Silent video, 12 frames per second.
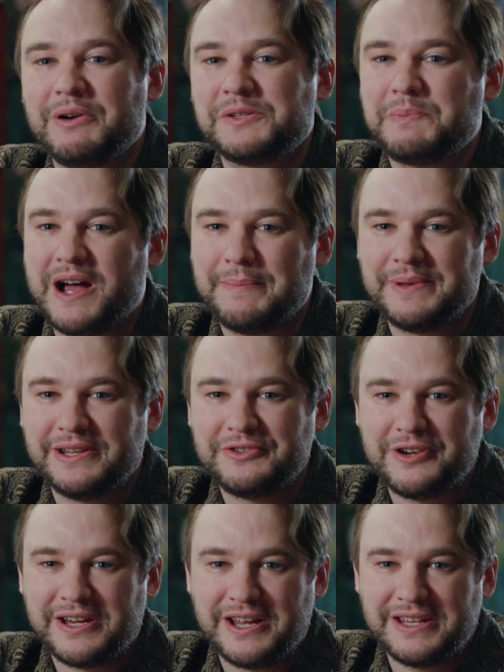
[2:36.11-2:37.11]
most popular
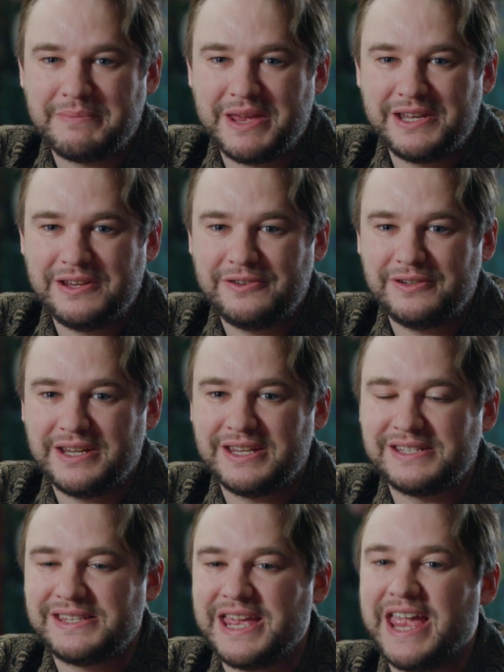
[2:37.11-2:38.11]
drink on the menu
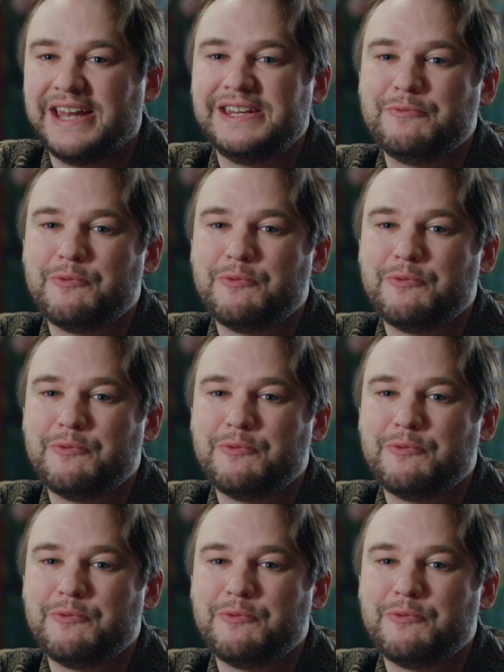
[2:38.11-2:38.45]
is the Andy